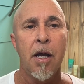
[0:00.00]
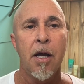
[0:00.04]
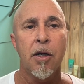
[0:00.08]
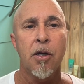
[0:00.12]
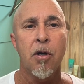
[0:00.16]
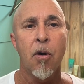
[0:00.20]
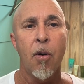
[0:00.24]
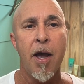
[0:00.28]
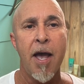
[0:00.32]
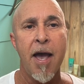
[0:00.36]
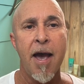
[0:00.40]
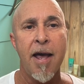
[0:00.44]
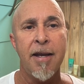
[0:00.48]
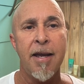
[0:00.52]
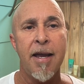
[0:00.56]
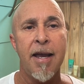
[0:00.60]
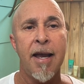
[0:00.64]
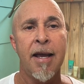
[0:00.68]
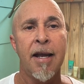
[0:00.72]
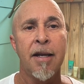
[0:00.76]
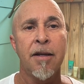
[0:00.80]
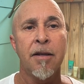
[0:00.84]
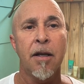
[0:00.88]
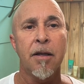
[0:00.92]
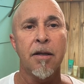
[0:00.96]
Go ahead
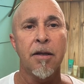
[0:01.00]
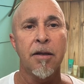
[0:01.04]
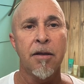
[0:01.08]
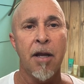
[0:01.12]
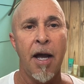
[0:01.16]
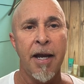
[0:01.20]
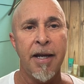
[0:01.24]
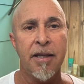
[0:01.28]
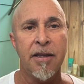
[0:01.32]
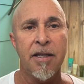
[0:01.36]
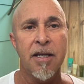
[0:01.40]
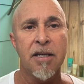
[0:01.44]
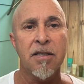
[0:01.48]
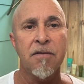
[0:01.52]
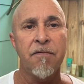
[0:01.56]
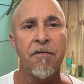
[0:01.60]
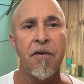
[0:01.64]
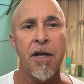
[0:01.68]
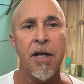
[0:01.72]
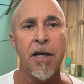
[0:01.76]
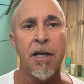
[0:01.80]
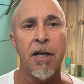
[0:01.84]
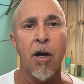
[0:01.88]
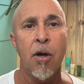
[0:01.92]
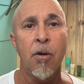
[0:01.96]
and like this
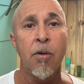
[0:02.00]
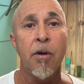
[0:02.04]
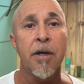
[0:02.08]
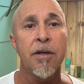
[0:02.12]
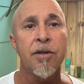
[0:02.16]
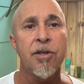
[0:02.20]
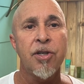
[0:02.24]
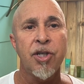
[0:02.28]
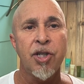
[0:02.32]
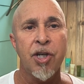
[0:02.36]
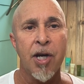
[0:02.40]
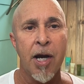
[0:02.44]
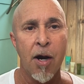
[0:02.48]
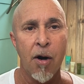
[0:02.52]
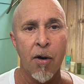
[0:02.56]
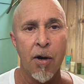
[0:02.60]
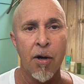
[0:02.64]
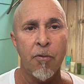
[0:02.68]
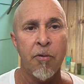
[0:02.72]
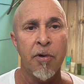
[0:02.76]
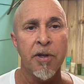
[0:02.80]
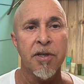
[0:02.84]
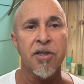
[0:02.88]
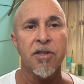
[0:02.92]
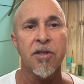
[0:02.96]
video, share
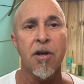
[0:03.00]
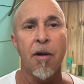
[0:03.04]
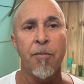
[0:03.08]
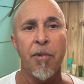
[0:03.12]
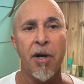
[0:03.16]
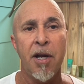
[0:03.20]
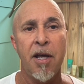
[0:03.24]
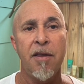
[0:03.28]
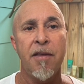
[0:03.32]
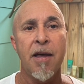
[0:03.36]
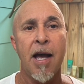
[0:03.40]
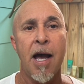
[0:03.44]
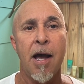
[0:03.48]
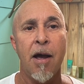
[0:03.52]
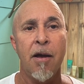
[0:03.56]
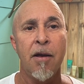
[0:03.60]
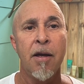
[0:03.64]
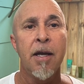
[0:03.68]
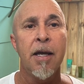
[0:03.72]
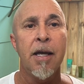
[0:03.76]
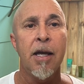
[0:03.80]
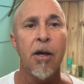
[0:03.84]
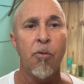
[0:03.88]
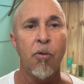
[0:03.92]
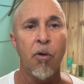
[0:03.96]
it with somebody that
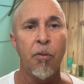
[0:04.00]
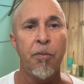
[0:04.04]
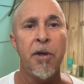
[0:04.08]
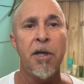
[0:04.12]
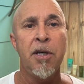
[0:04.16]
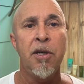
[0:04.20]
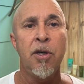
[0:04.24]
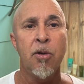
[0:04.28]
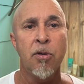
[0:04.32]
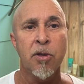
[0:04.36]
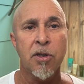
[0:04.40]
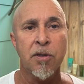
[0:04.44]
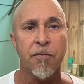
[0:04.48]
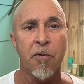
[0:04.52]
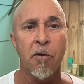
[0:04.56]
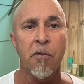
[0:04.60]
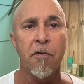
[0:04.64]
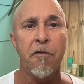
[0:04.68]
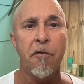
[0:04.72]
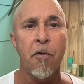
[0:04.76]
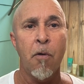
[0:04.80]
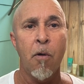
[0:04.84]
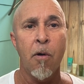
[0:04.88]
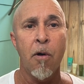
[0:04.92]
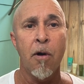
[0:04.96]
it will be useful
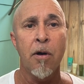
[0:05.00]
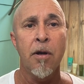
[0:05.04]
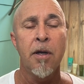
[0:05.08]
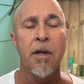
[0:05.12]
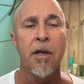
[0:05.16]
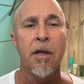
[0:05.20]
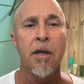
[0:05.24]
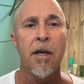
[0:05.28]
for,